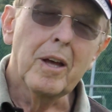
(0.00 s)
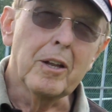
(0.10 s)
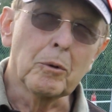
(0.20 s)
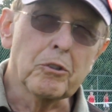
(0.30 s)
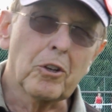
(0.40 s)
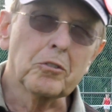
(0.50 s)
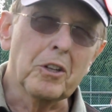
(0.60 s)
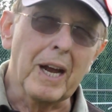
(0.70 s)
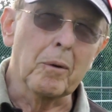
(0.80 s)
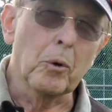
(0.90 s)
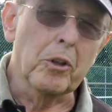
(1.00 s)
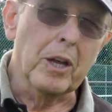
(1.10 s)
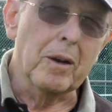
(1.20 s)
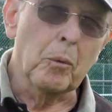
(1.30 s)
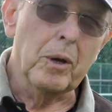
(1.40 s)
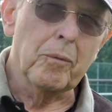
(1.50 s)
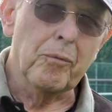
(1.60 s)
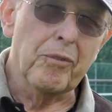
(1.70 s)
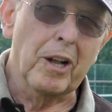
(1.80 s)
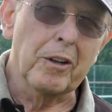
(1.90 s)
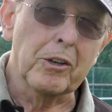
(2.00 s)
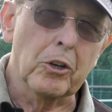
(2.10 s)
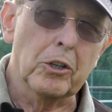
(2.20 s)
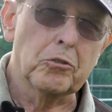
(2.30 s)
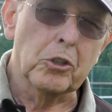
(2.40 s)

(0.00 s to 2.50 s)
And the results of that were that we felt encouraged